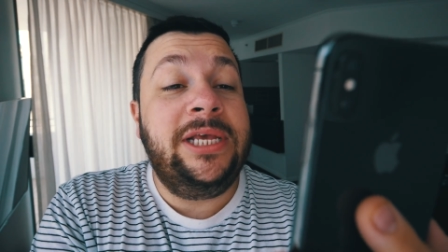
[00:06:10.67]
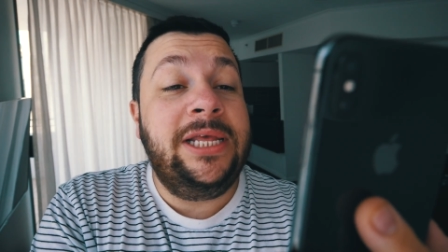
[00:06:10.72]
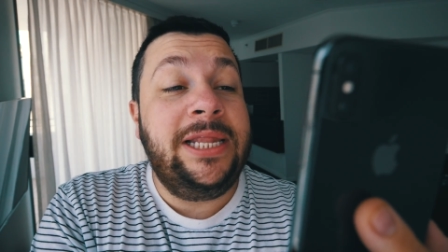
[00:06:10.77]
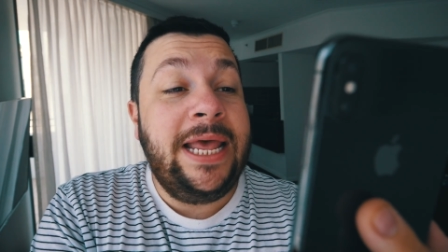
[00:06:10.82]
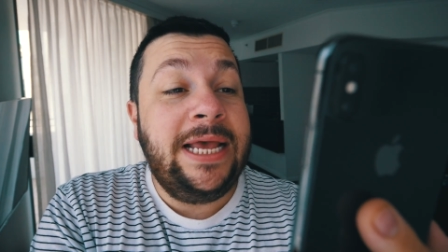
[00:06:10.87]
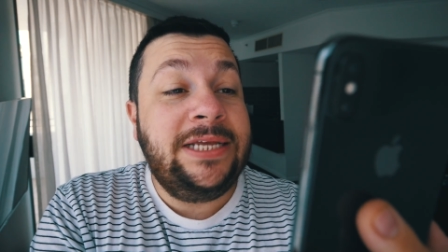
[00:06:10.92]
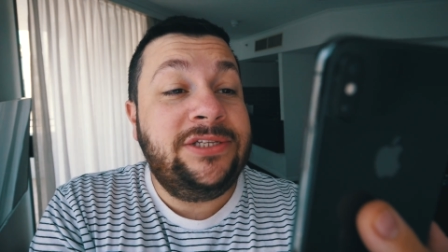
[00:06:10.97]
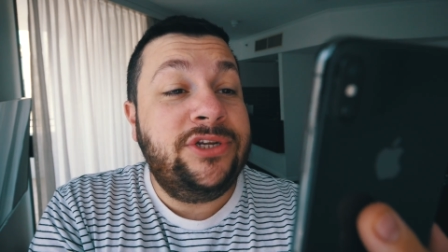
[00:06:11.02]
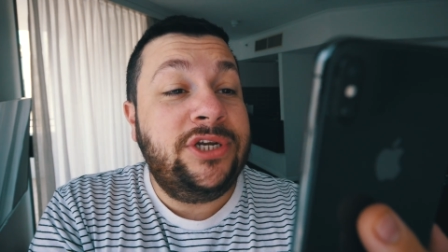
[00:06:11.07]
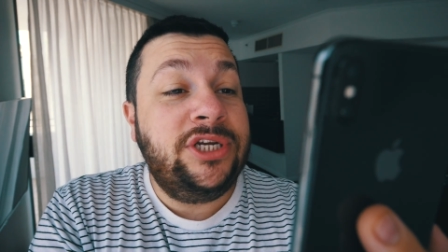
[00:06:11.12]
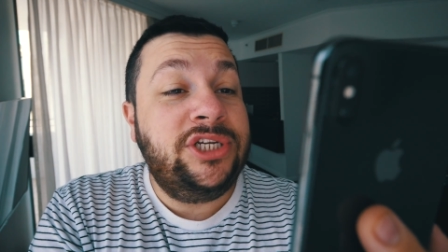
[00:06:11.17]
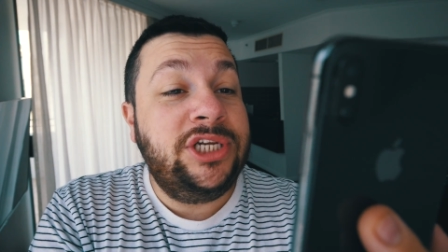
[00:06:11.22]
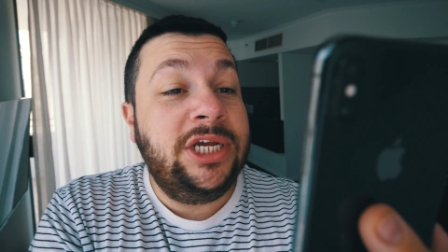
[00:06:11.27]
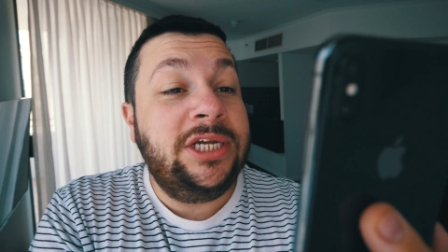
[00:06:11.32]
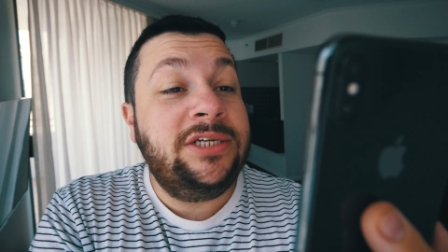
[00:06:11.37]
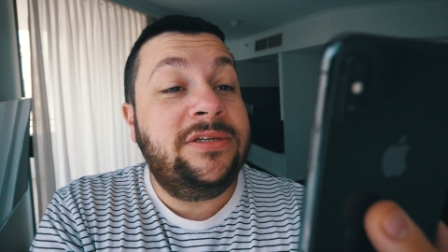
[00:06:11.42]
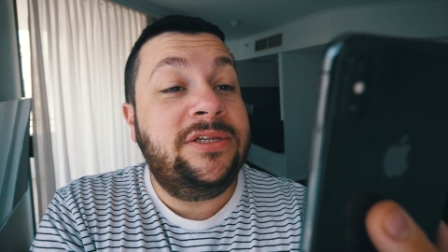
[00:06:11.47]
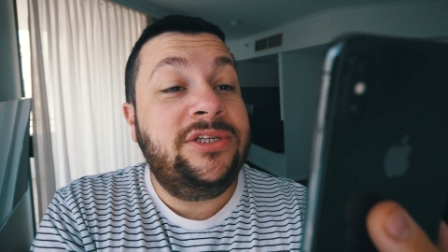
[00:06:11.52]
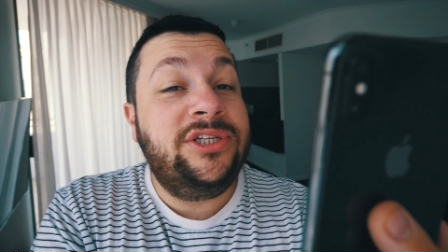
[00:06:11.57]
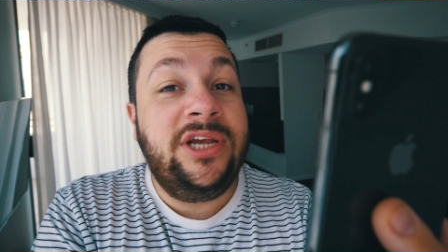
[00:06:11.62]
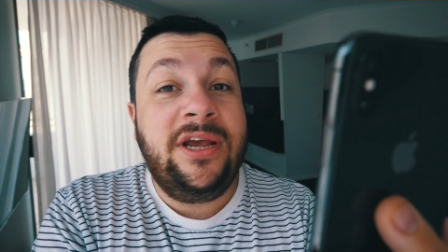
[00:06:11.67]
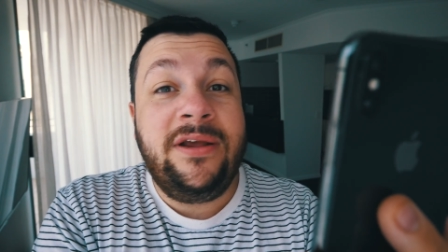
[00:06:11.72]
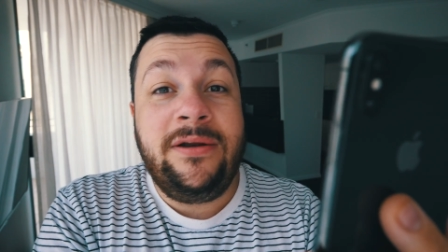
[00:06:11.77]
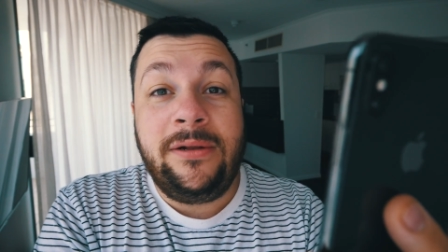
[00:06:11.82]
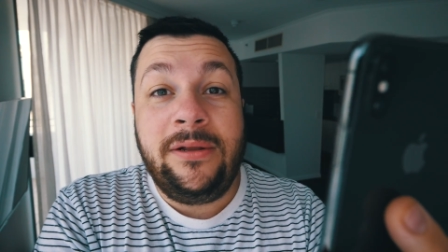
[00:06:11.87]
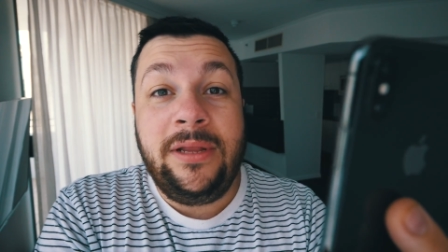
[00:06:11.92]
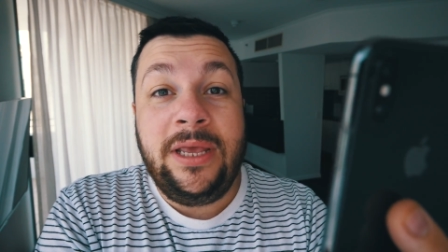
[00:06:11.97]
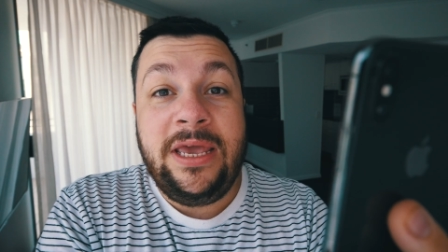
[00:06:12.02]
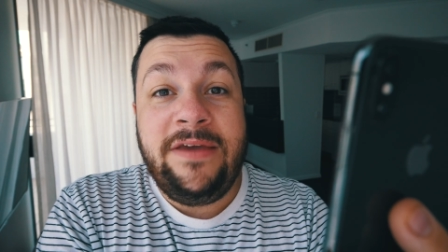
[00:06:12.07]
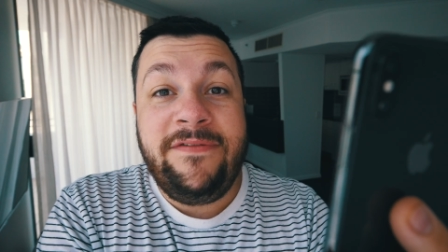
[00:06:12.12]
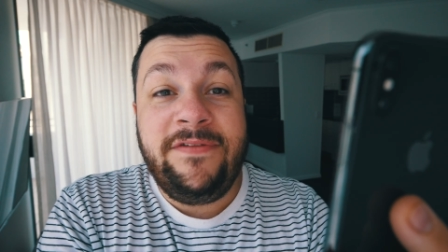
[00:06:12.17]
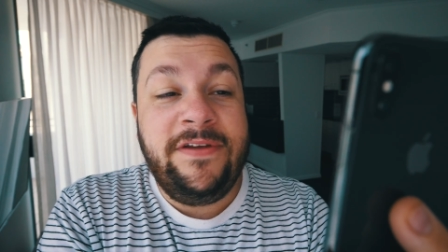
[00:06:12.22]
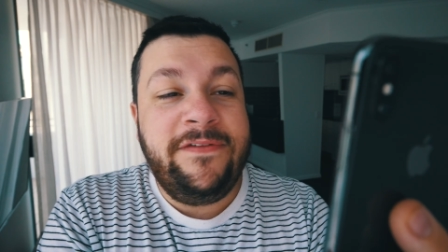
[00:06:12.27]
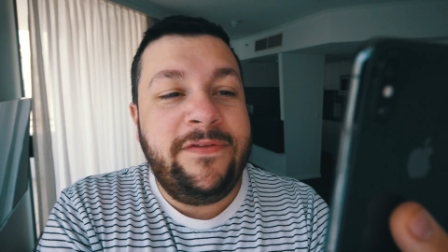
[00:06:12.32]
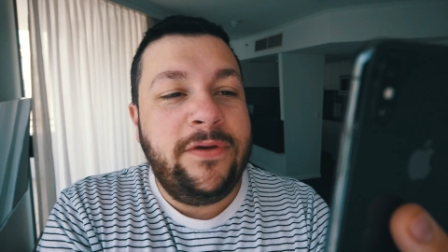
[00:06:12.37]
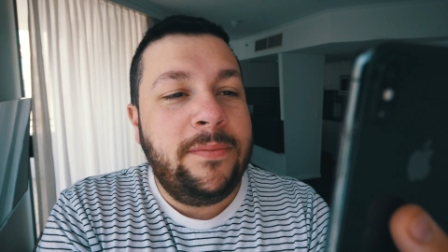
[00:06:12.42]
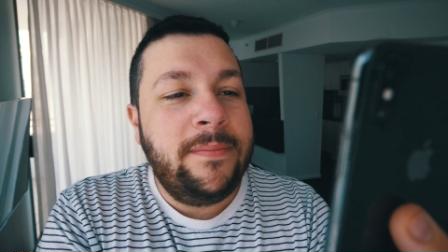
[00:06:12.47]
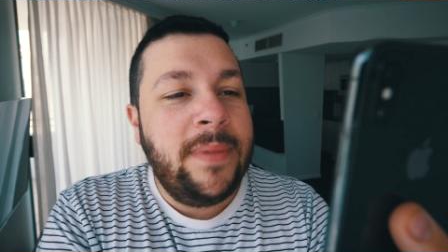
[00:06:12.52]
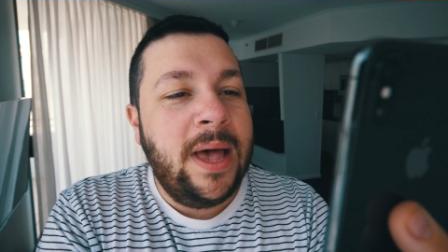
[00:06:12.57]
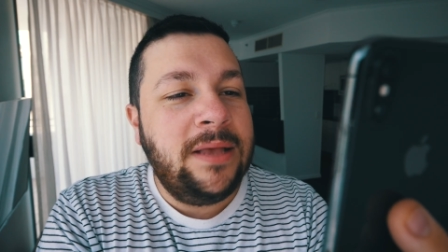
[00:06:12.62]
allows you to change the channel even if
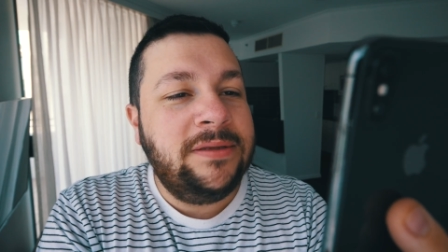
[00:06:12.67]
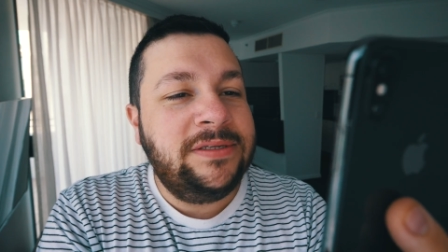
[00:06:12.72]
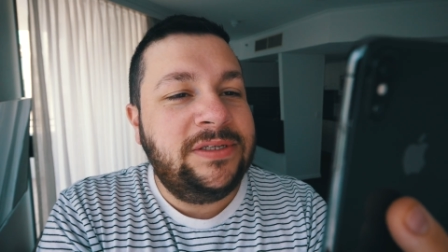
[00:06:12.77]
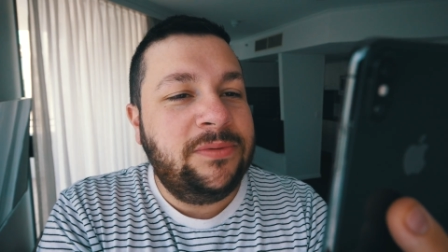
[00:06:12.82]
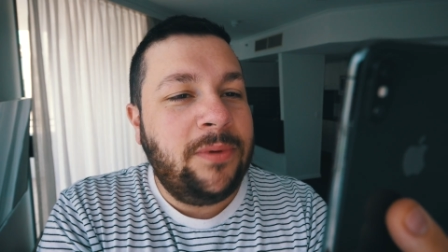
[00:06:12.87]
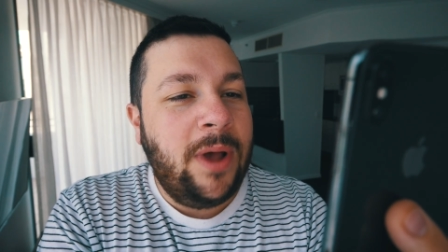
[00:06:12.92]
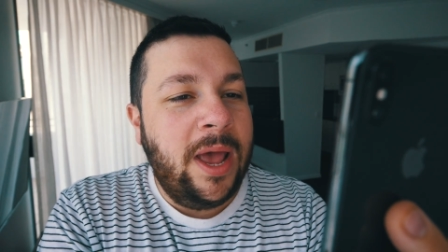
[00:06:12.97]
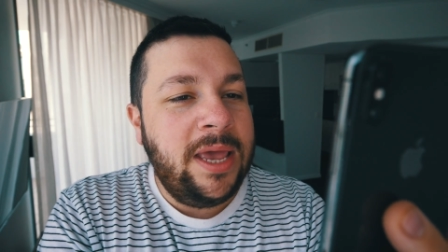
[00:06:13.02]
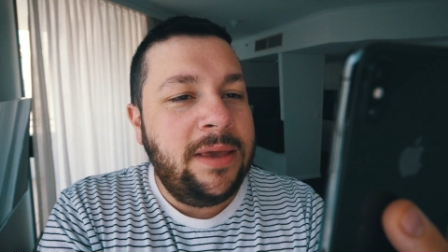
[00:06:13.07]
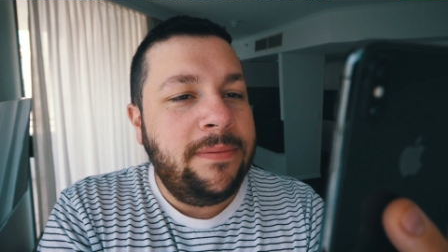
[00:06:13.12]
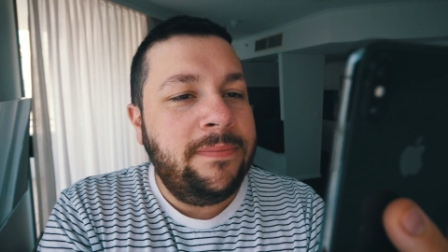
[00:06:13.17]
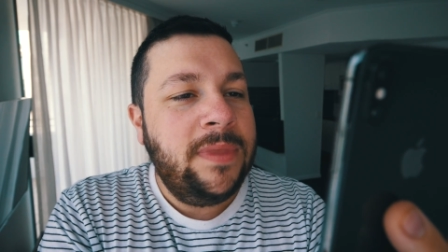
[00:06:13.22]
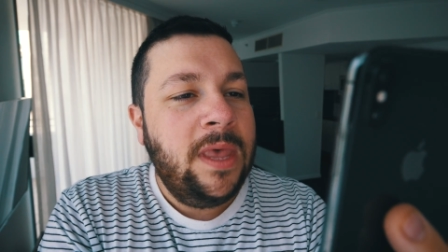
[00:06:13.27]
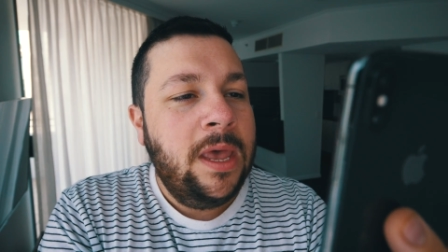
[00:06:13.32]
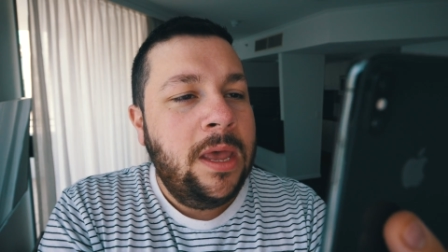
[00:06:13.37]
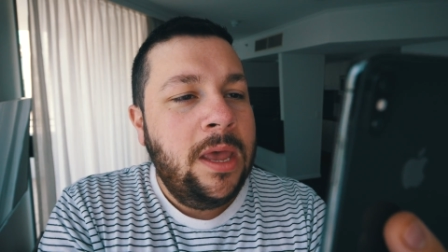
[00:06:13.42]
you're miles away.